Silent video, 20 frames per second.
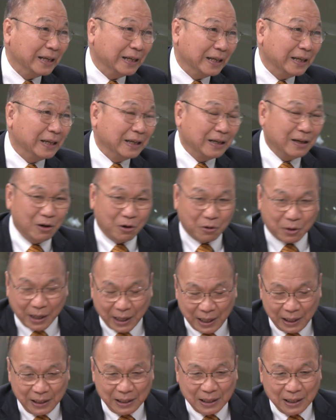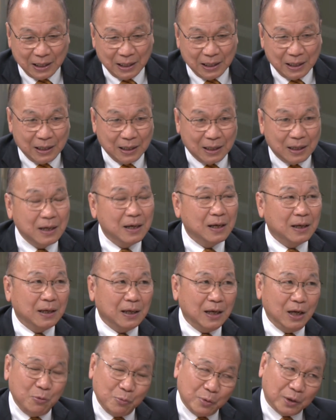Okay,
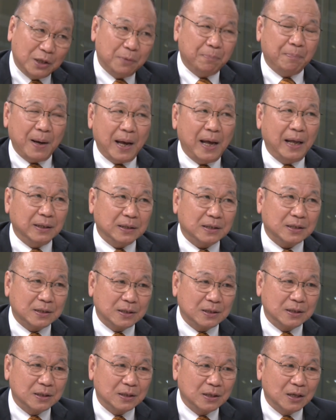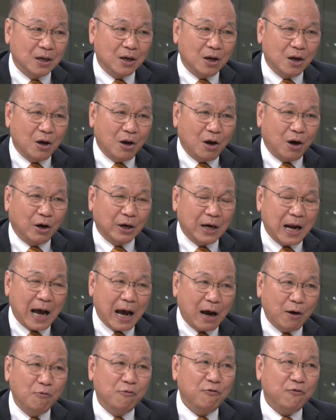it will depends on
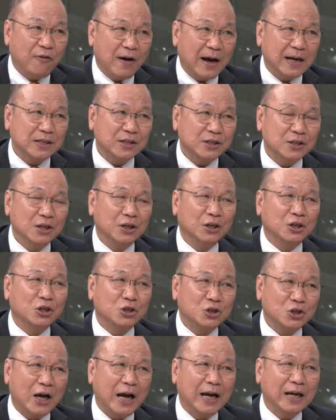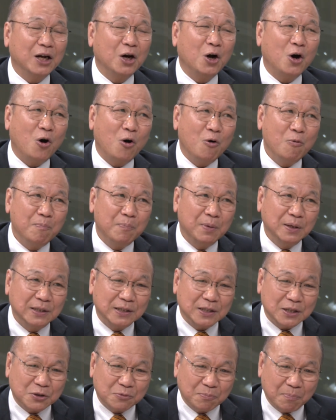how fast China
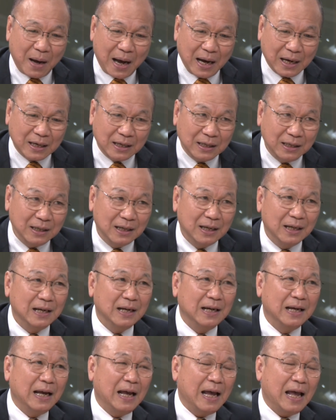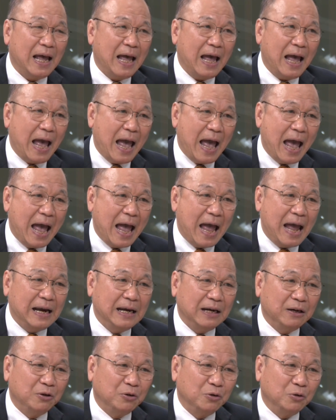opens its market
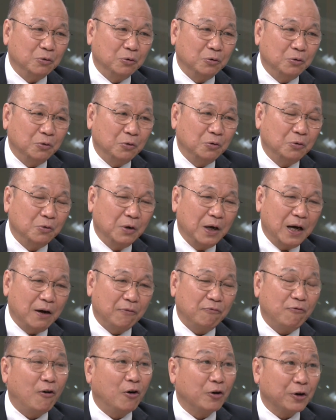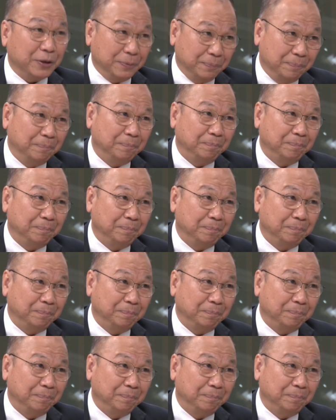and to foreign